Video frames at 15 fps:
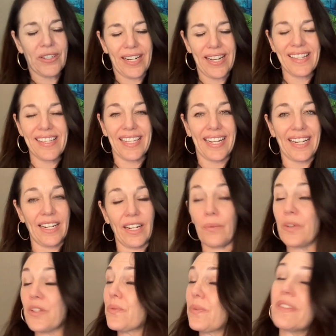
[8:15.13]
translated
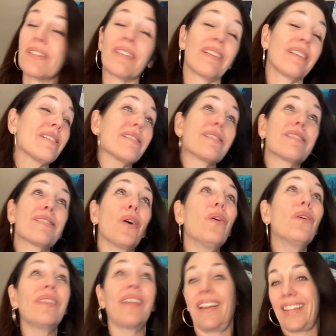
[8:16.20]
it, which was
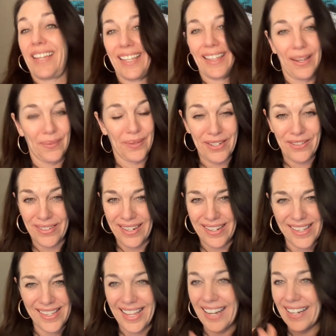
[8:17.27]
so lucky that
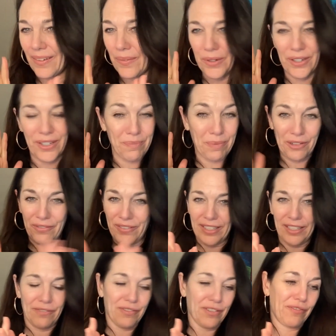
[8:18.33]
that it worked
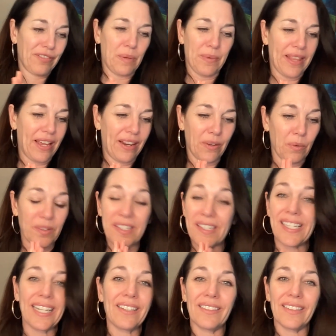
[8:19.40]
perfectly for film without a
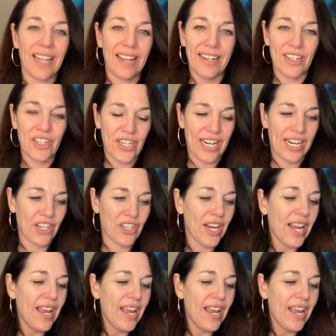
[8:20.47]
single line change.